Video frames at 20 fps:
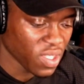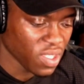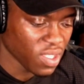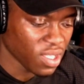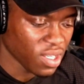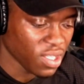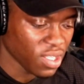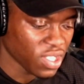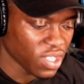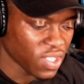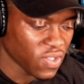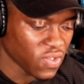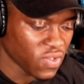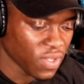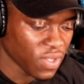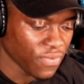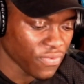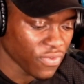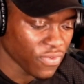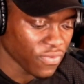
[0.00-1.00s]
can adjust the
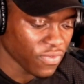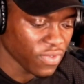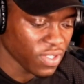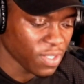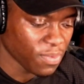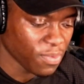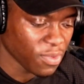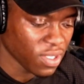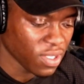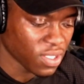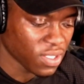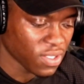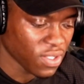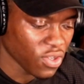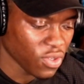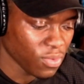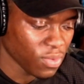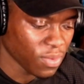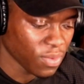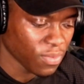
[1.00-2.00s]
strength of each bullet's home
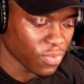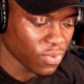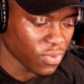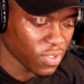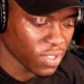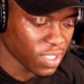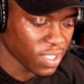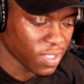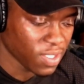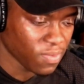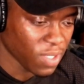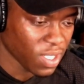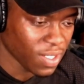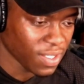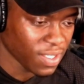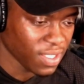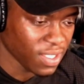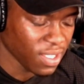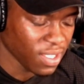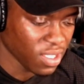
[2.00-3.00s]
and
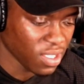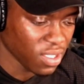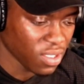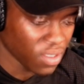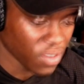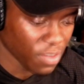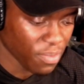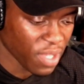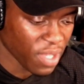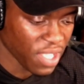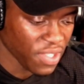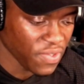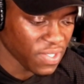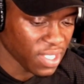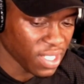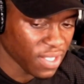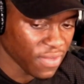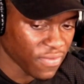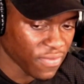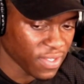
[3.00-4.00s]
possibility by
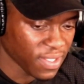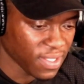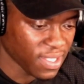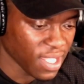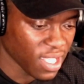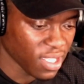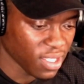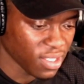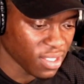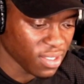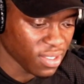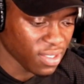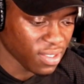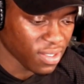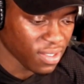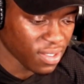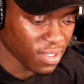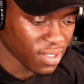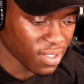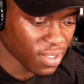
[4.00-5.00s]
using different
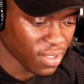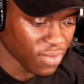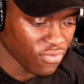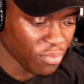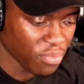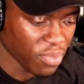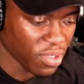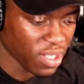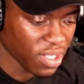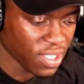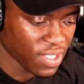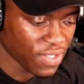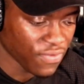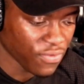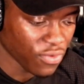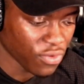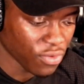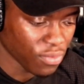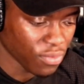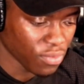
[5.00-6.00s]
settings. The bullets
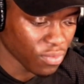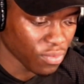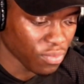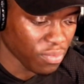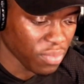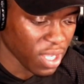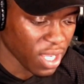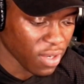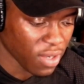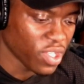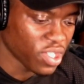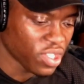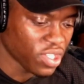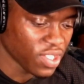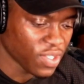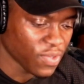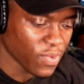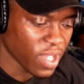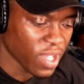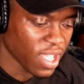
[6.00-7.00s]
from which
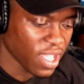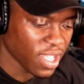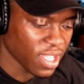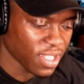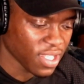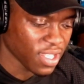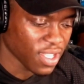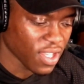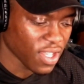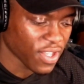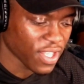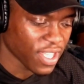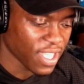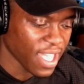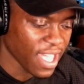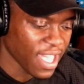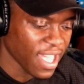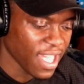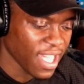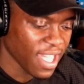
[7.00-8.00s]
is why
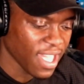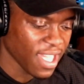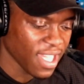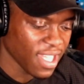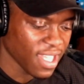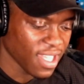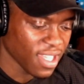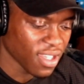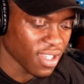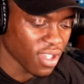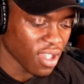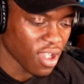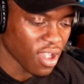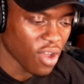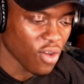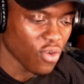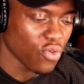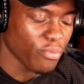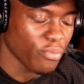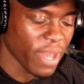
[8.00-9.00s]
okay are
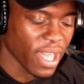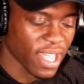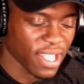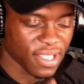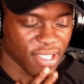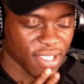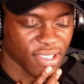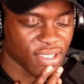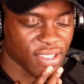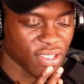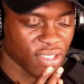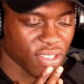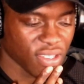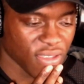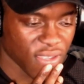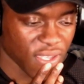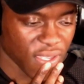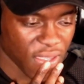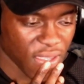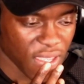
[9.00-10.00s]
all max.
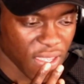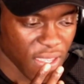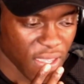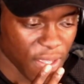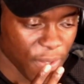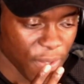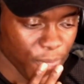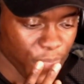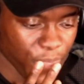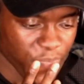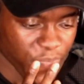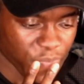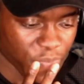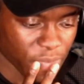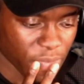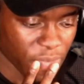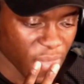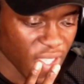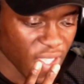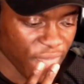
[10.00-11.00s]

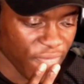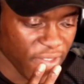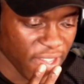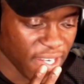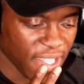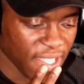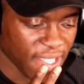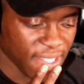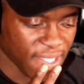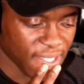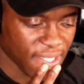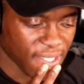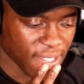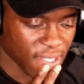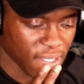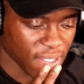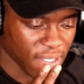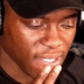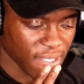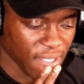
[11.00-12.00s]
Red hits
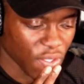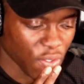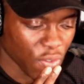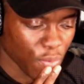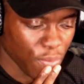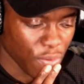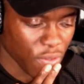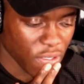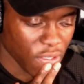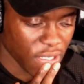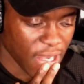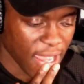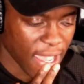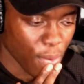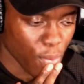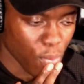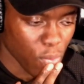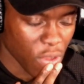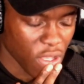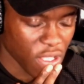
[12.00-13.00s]
single point
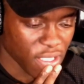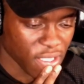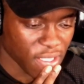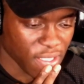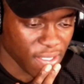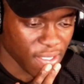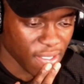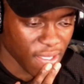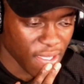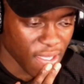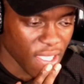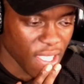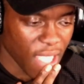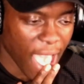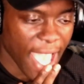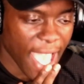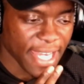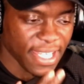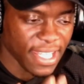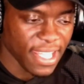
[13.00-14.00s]
at once.
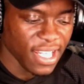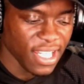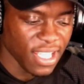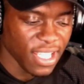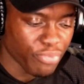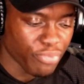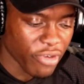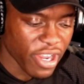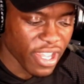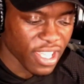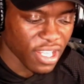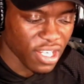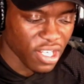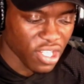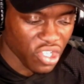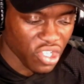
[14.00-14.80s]
Ideally breaking the